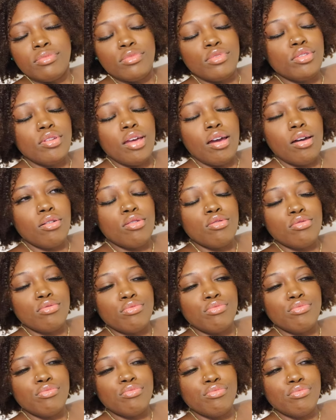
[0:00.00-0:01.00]
So,
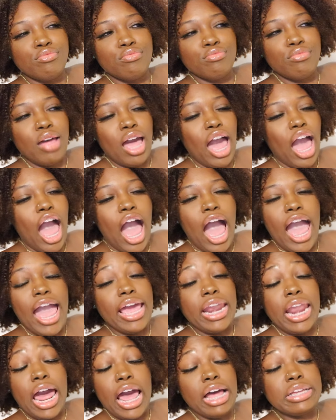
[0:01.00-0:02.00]

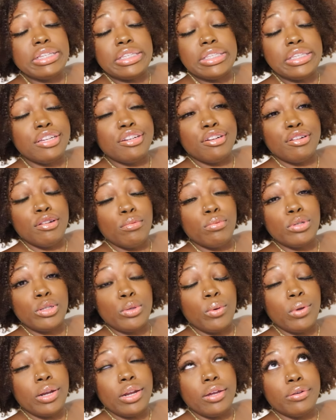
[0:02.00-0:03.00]
and I still don't know what's
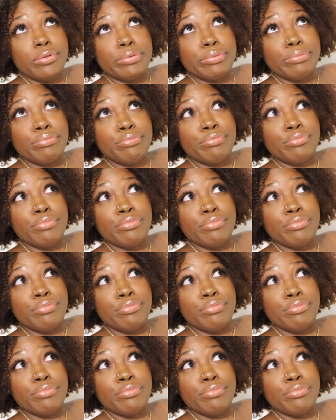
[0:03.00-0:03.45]
going on